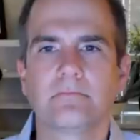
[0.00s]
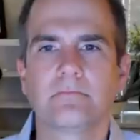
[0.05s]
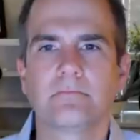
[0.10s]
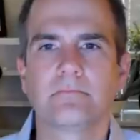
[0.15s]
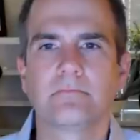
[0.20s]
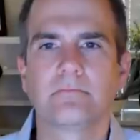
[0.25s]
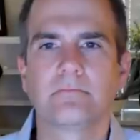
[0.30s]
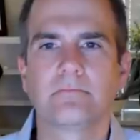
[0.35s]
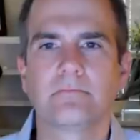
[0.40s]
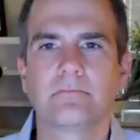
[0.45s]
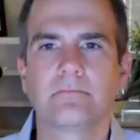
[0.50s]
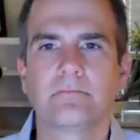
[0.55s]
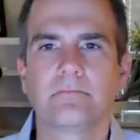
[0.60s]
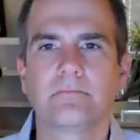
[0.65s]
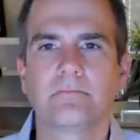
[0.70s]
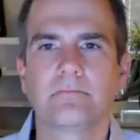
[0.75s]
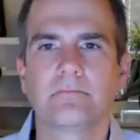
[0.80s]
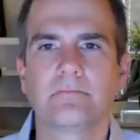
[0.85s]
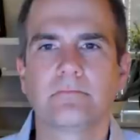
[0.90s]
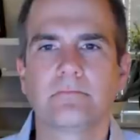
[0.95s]

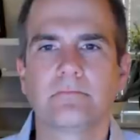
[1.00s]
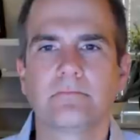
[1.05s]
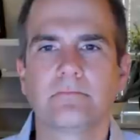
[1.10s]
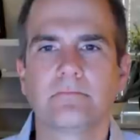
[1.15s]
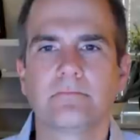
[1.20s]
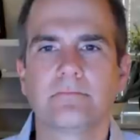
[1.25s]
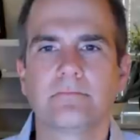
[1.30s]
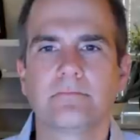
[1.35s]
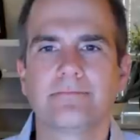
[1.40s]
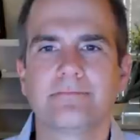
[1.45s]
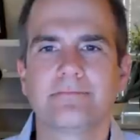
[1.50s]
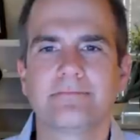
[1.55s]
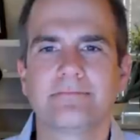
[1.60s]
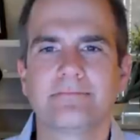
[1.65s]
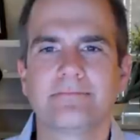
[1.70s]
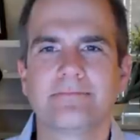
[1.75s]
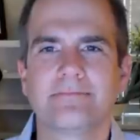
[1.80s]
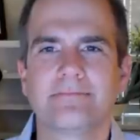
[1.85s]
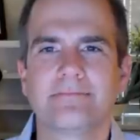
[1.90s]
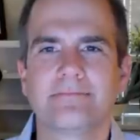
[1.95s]

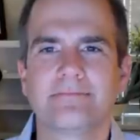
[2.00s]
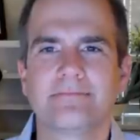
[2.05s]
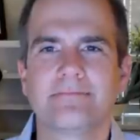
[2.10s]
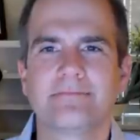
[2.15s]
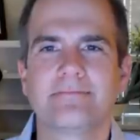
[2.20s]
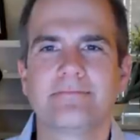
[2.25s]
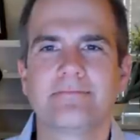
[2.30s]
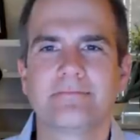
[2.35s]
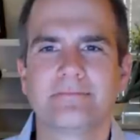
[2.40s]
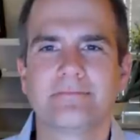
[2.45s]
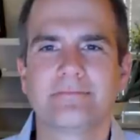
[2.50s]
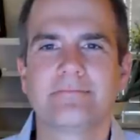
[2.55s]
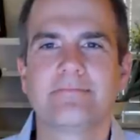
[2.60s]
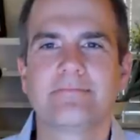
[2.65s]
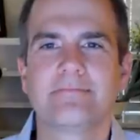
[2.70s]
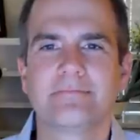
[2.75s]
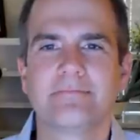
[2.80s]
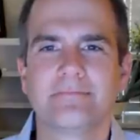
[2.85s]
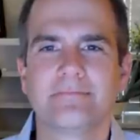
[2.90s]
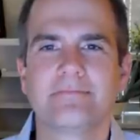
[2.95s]

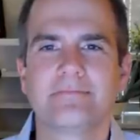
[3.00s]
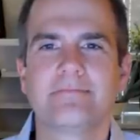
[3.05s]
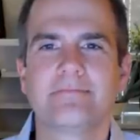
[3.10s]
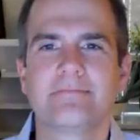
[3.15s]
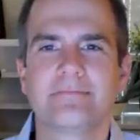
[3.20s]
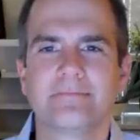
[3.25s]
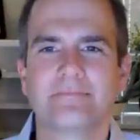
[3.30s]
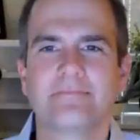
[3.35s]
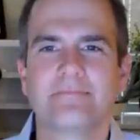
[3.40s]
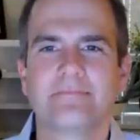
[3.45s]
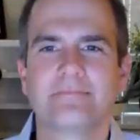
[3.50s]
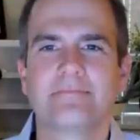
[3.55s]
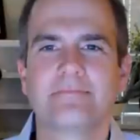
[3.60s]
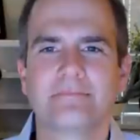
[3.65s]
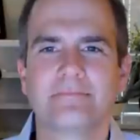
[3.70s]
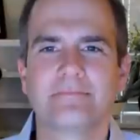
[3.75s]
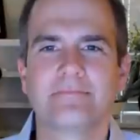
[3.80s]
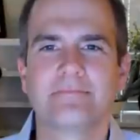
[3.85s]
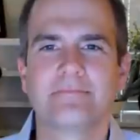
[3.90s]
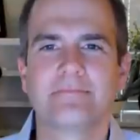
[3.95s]

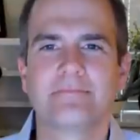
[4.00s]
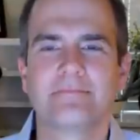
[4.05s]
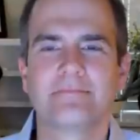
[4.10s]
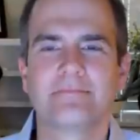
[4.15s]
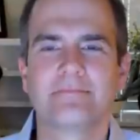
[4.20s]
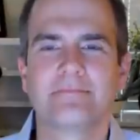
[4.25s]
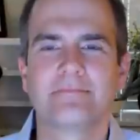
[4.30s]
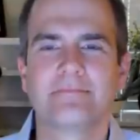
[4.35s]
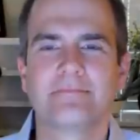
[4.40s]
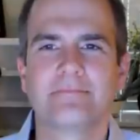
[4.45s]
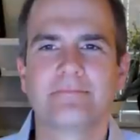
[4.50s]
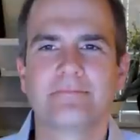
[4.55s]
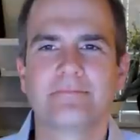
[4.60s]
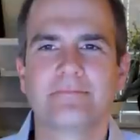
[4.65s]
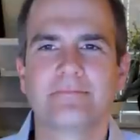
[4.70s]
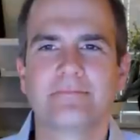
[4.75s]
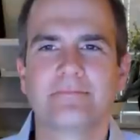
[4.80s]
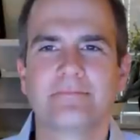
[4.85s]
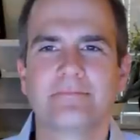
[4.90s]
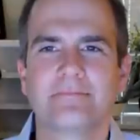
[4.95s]

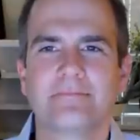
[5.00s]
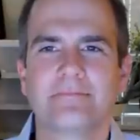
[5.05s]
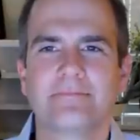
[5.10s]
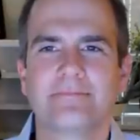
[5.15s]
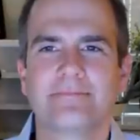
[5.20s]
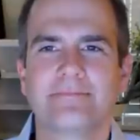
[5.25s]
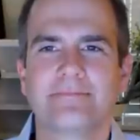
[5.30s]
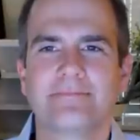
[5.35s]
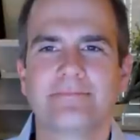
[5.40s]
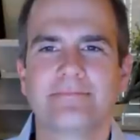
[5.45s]
(not speaking)